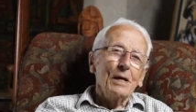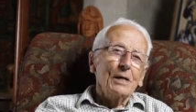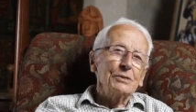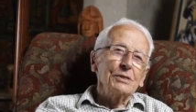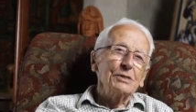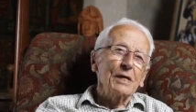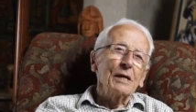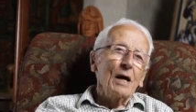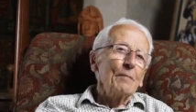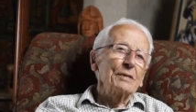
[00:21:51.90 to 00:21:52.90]
She
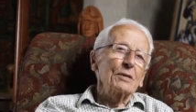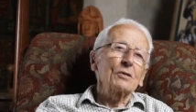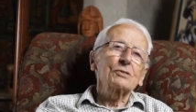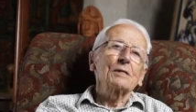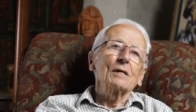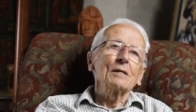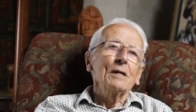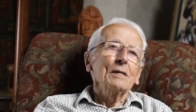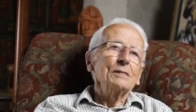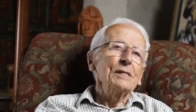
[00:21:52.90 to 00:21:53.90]
said, but Oscar
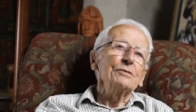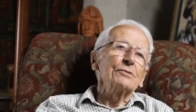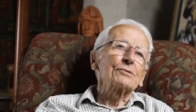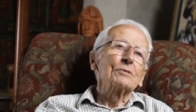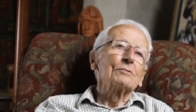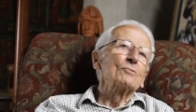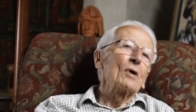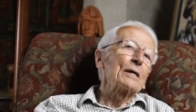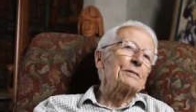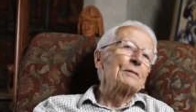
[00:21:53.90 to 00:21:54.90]
didn't
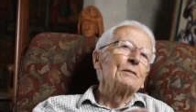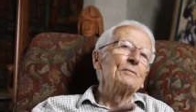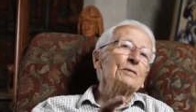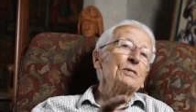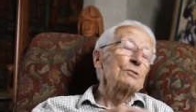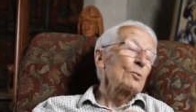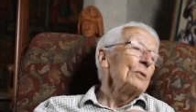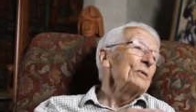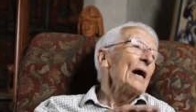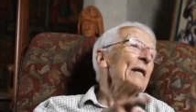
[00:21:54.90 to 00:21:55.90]
write. This is
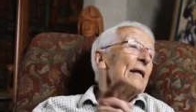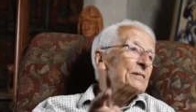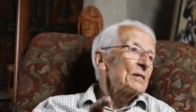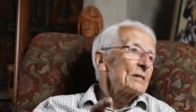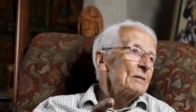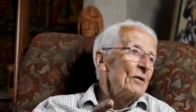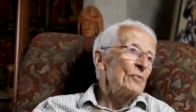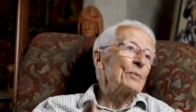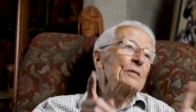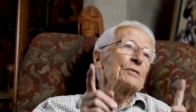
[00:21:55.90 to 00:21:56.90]
quoting a letter, if
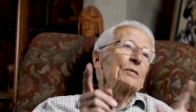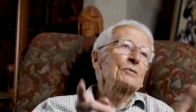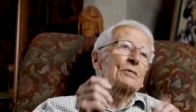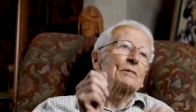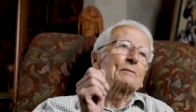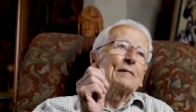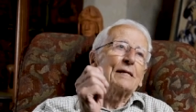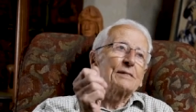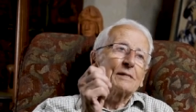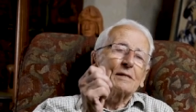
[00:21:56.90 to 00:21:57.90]
you please, an Oscar
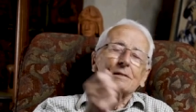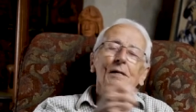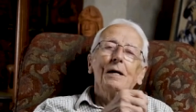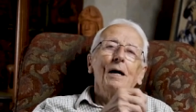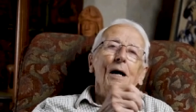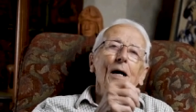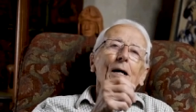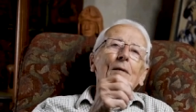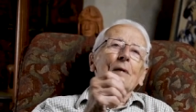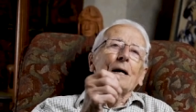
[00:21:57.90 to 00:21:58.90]
letter.
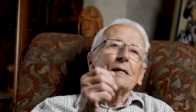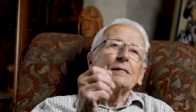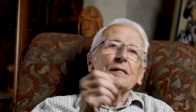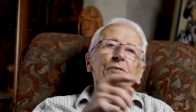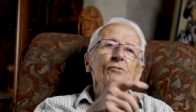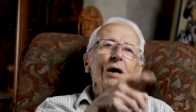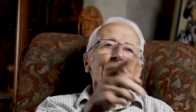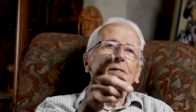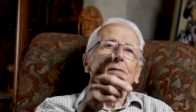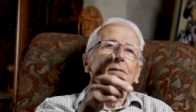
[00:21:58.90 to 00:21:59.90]
Uh, he didn't
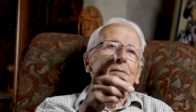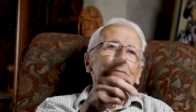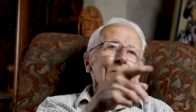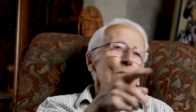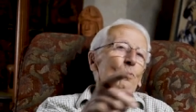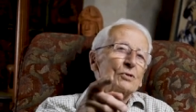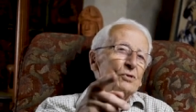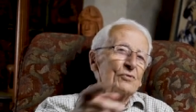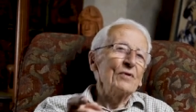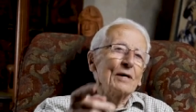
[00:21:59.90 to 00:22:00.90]
write what
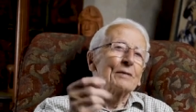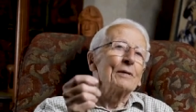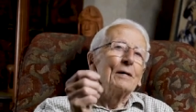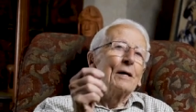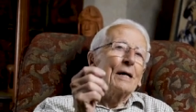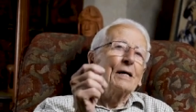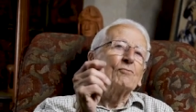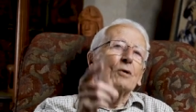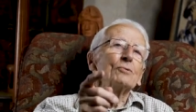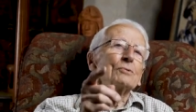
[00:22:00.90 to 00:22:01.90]
you've done. He
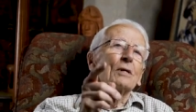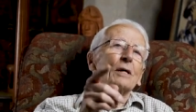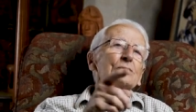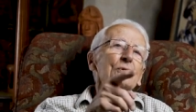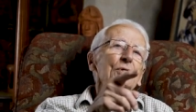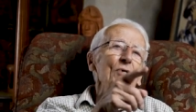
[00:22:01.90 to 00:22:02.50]
wrote and she